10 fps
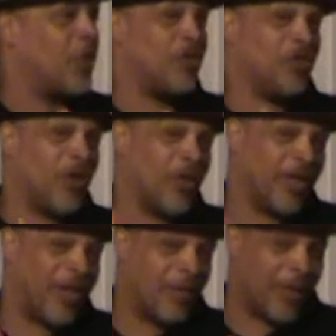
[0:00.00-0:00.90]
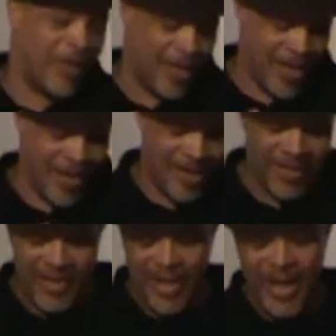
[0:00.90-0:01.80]
wanted you all to get one of
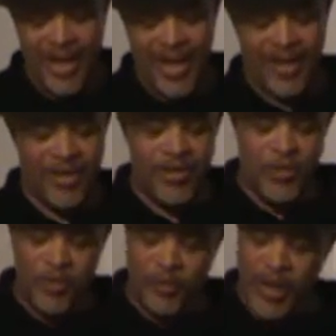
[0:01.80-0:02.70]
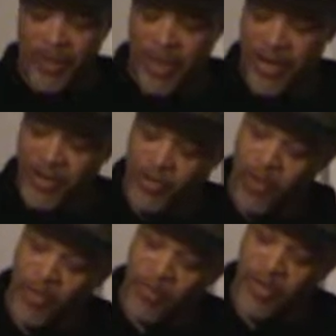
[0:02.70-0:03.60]
these. And the newspaper here is
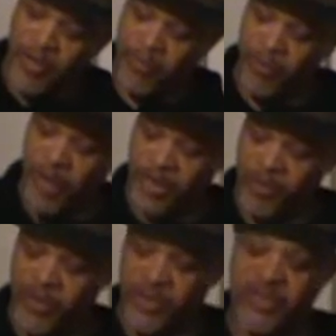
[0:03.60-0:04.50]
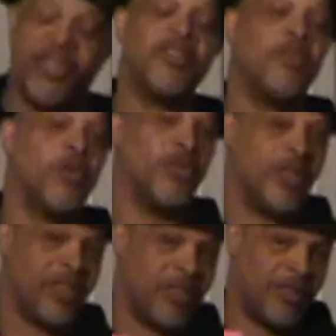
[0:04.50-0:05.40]
called Freedom Press, which is just for
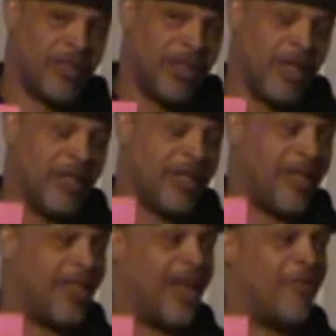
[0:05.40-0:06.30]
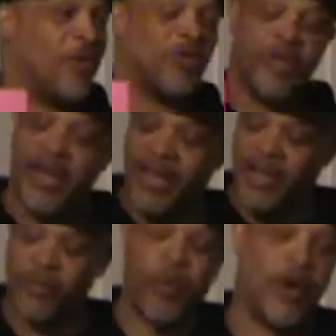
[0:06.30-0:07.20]
this 10th anniversary, and
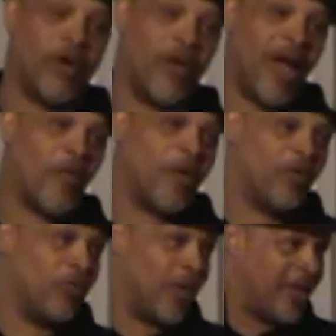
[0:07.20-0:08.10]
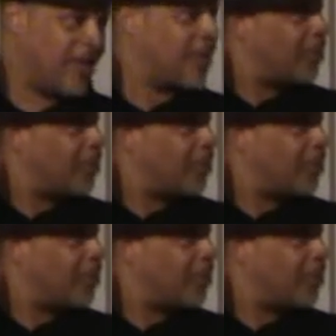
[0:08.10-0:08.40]
it's part of how we're creating the